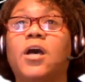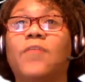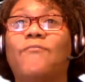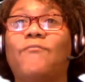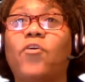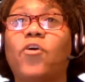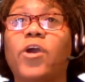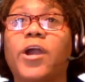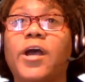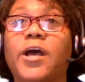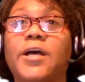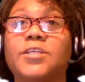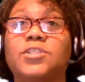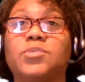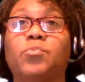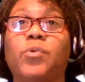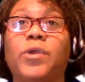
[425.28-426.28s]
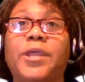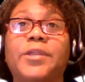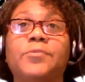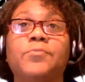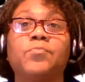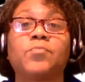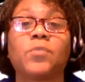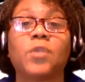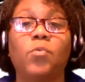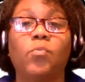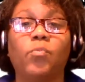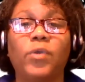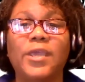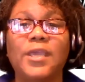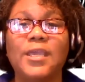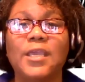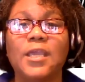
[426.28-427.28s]
for us when
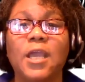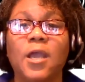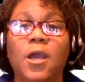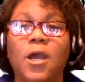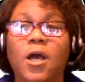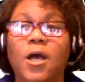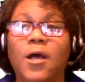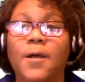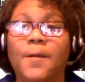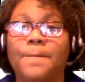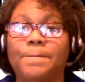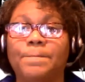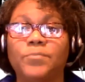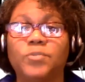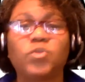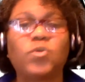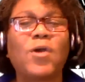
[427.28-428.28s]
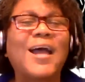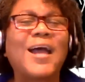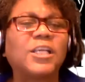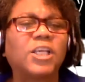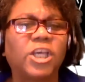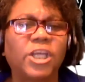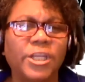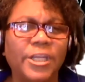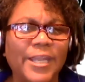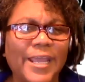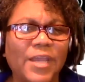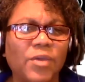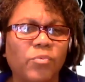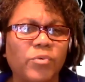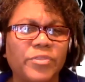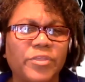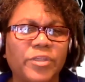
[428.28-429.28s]
we try to connect
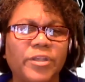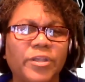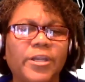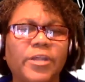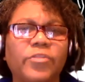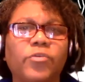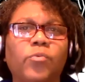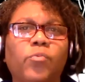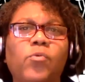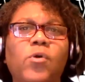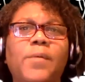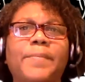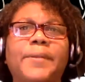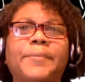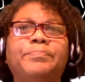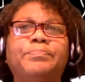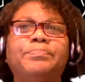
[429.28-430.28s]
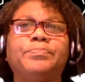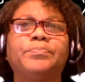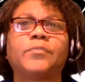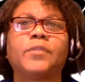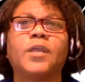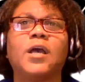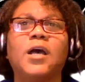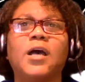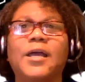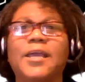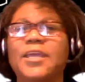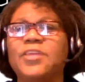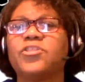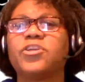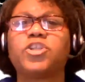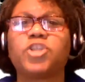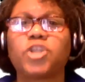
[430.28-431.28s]
with another woman
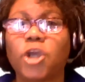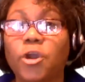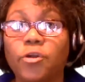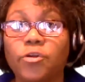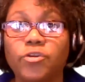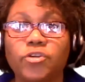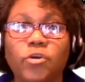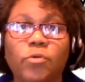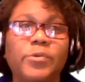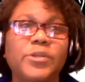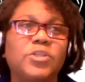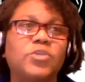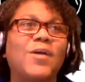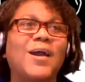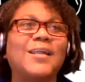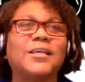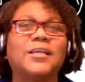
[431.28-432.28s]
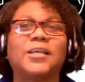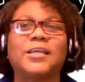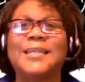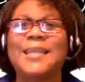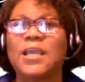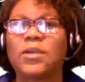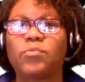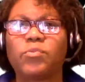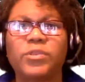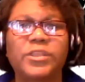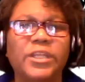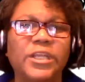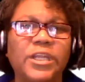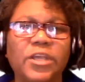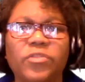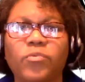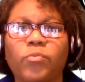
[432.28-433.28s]
in the church, or we try to connect with
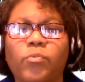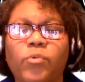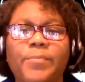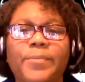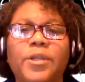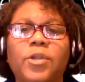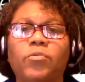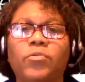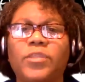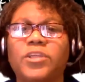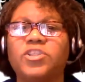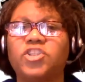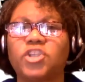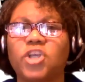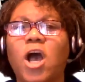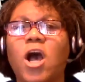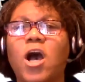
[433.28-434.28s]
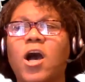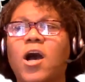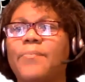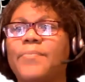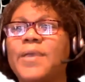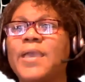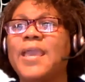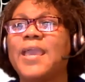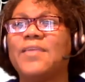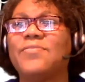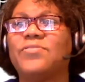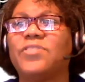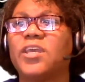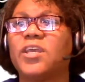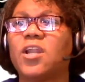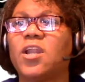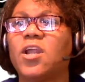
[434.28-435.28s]
another woman on the job, and then